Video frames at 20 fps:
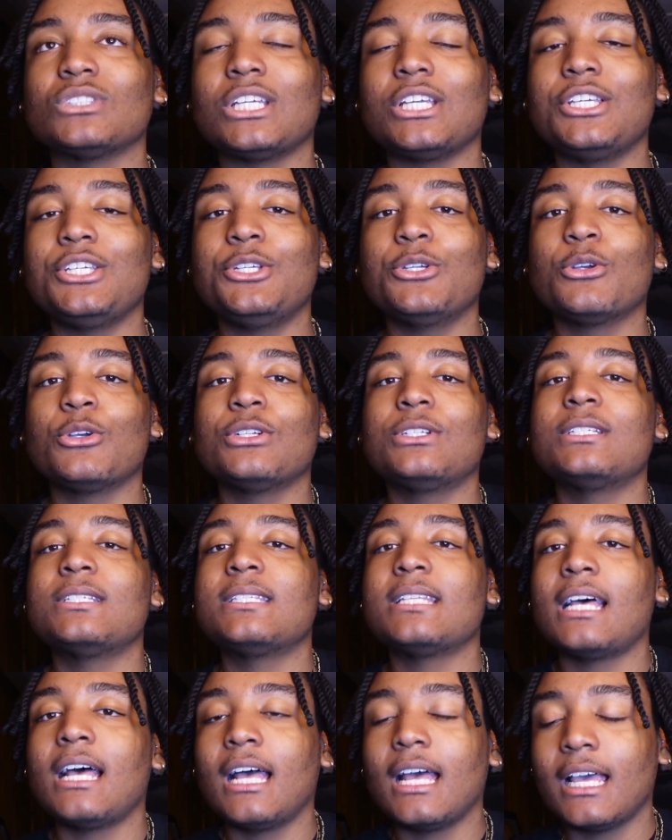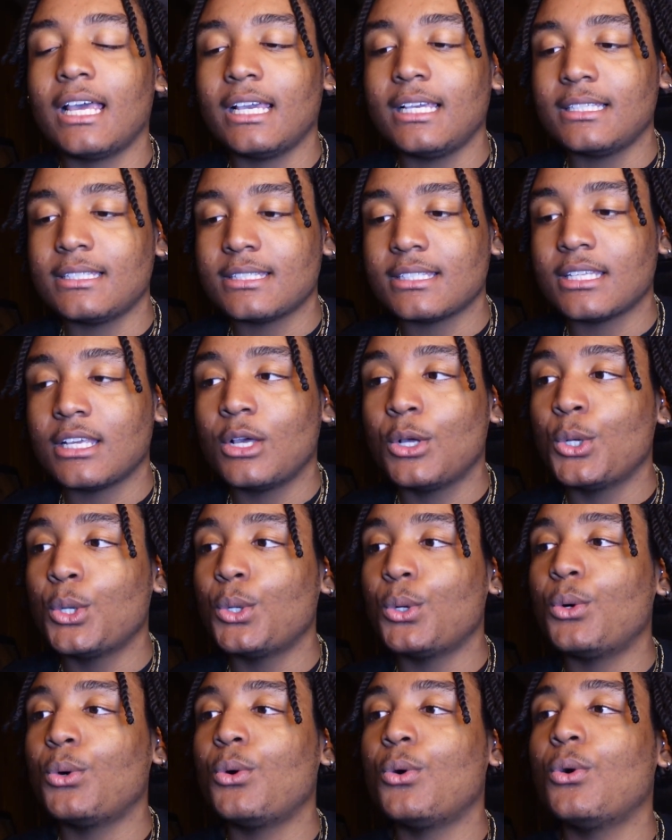your designs
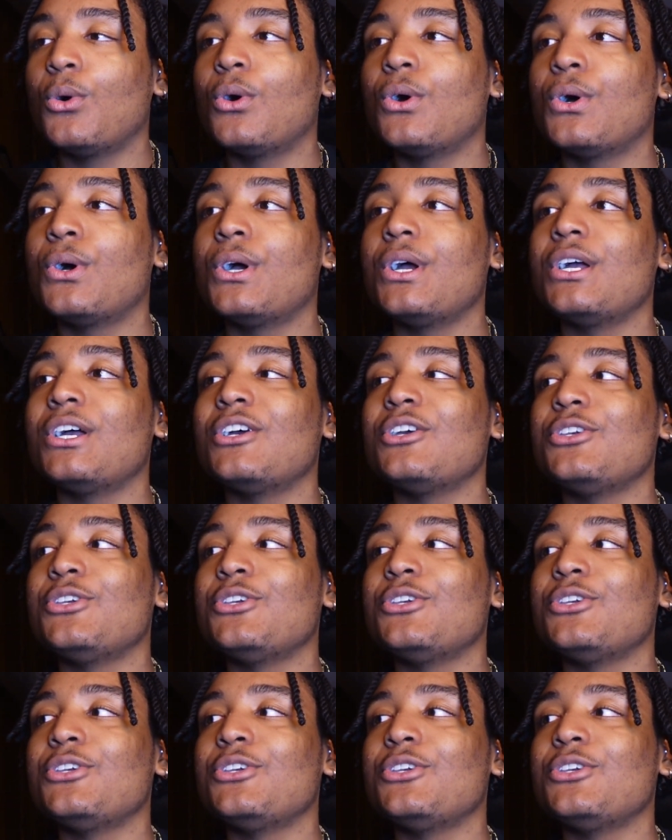or